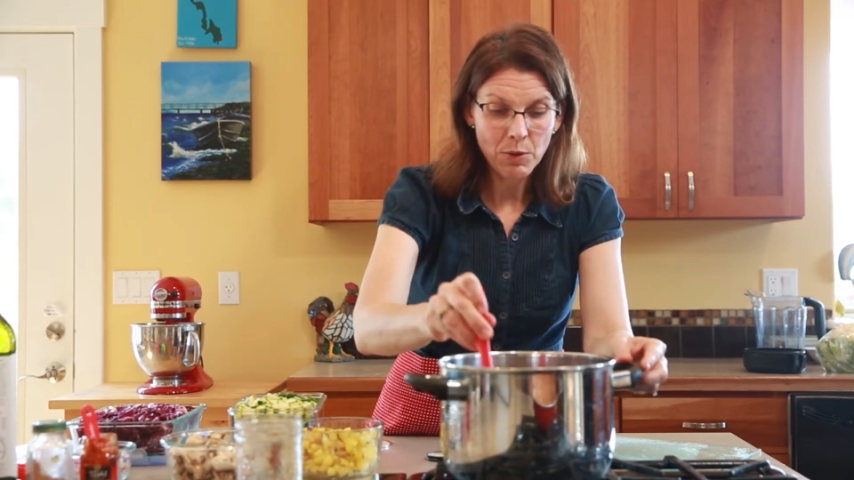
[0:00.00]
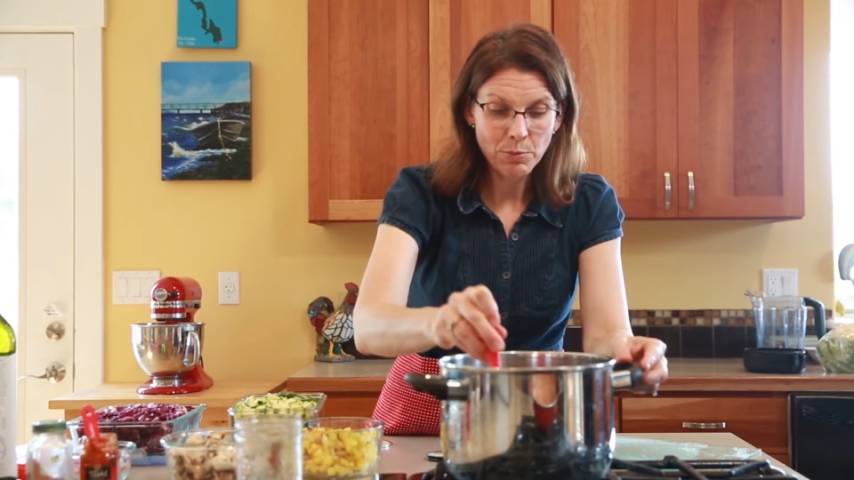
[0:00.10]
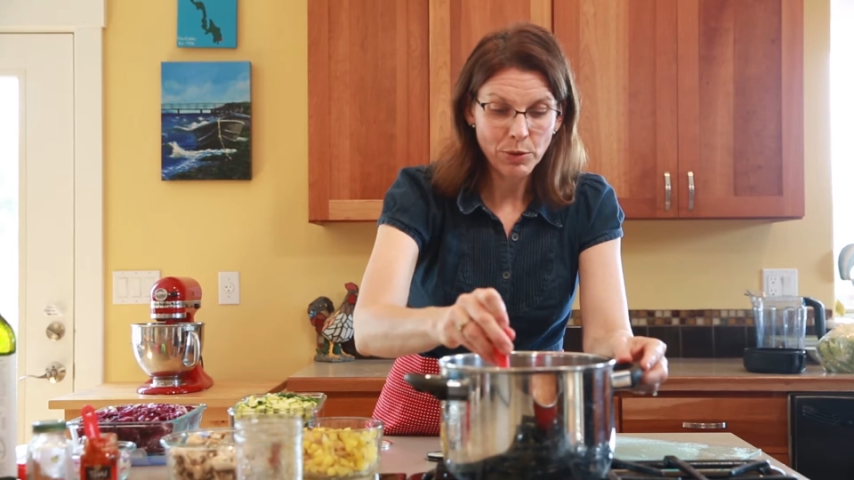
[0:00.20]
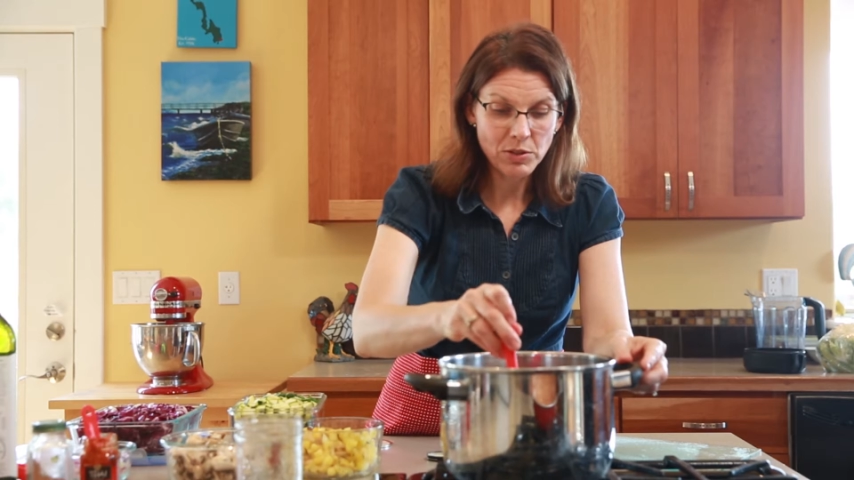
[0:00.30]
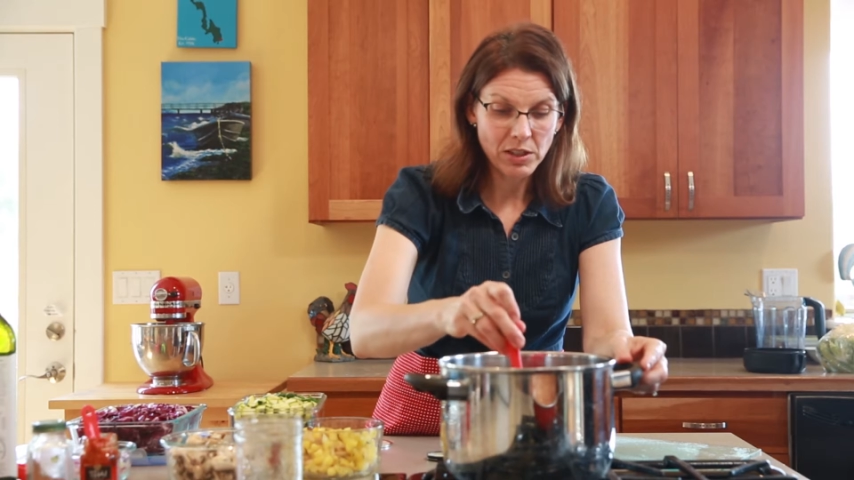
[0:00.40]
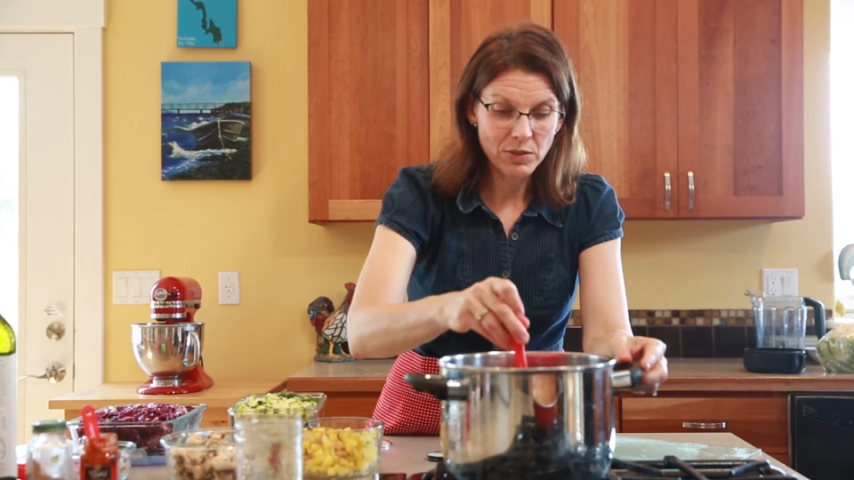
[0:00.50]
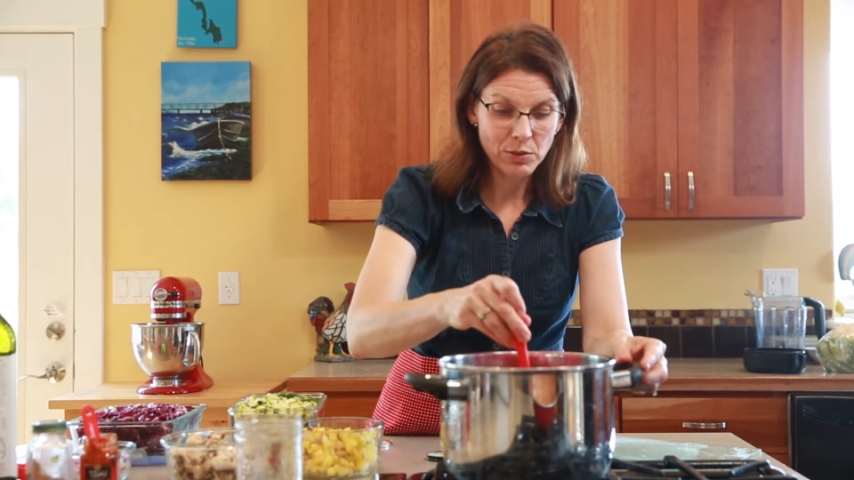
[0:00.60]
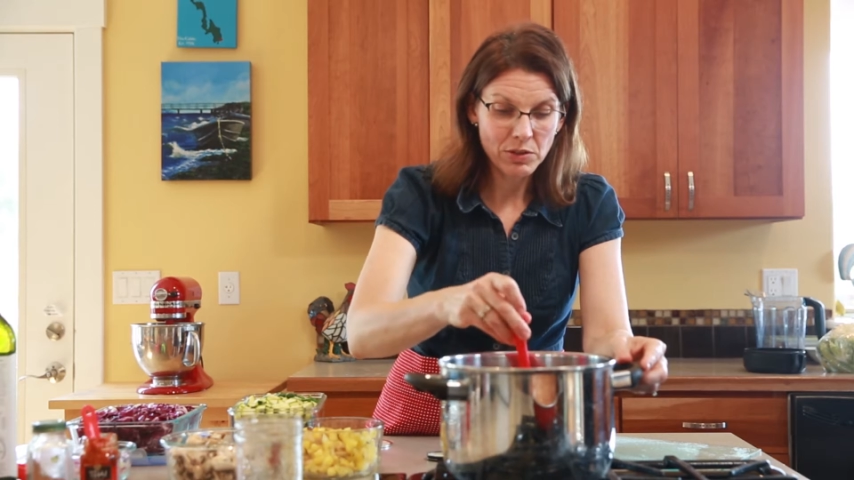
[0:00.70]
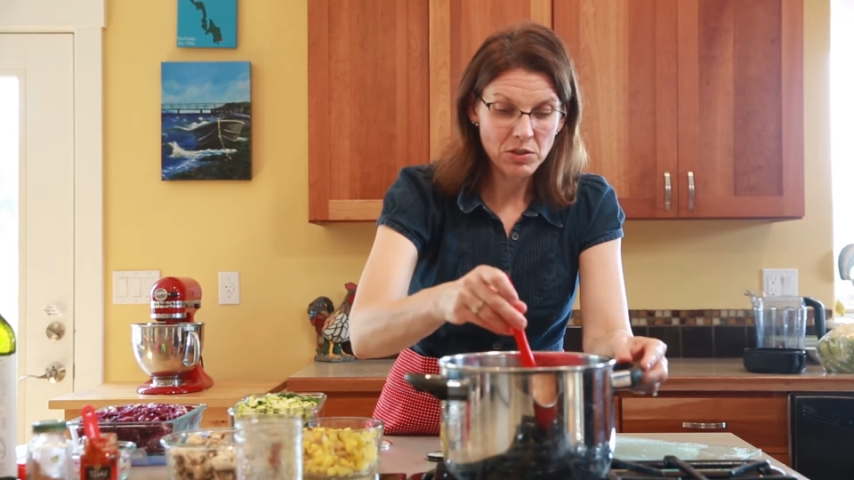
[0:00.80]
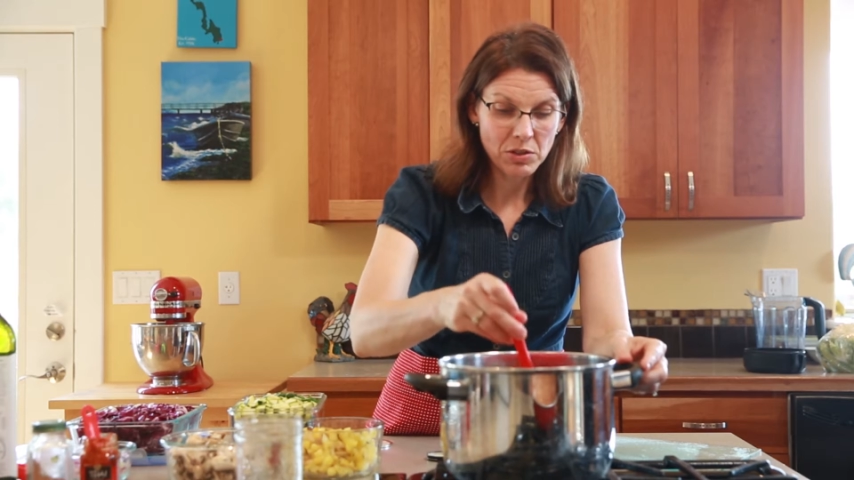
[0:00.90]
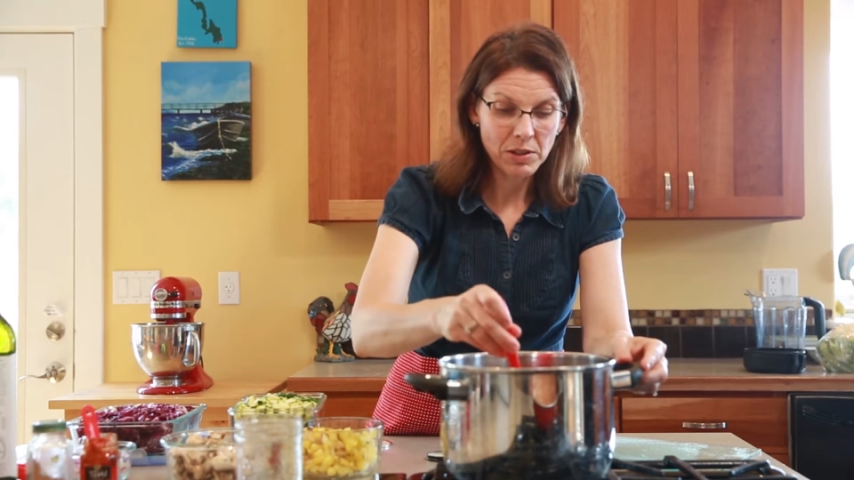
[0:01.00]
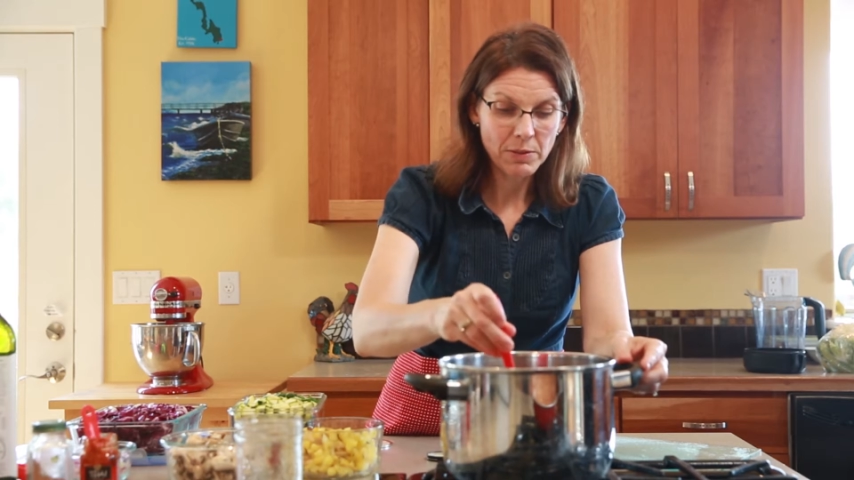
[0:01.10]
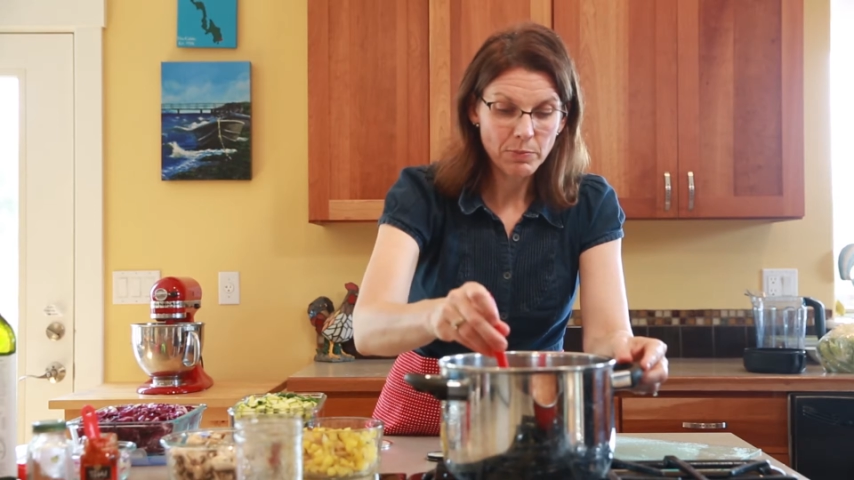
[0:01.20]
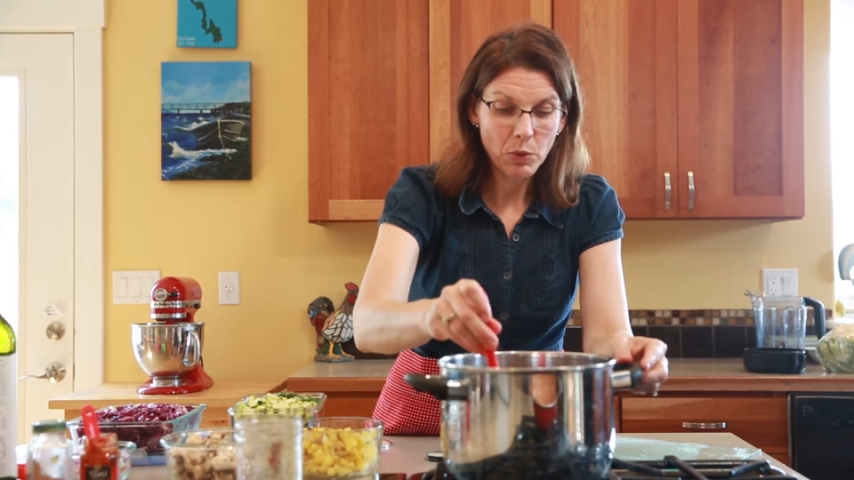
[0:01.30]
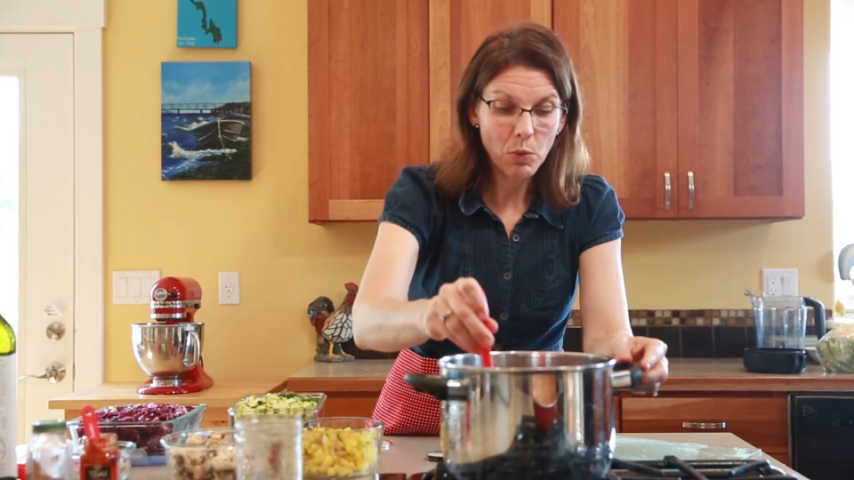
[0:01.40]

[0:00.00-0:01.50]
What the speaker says: protein source to it,